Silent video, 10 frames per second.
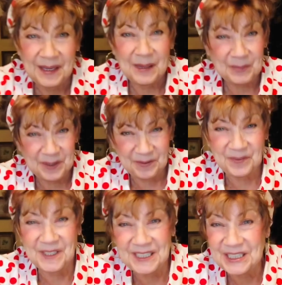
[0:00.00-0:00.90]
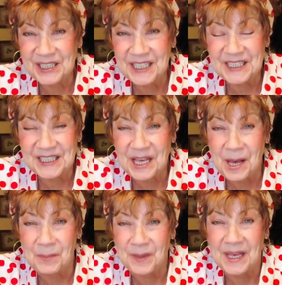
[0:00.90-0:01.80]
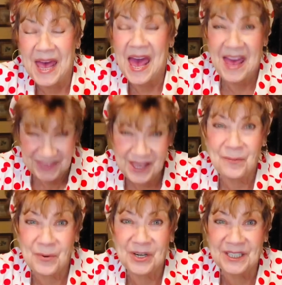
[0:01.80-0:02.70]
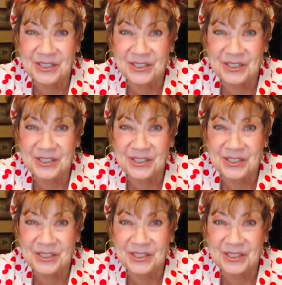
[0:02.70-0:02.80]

I'm going to finish these up, and then we're going to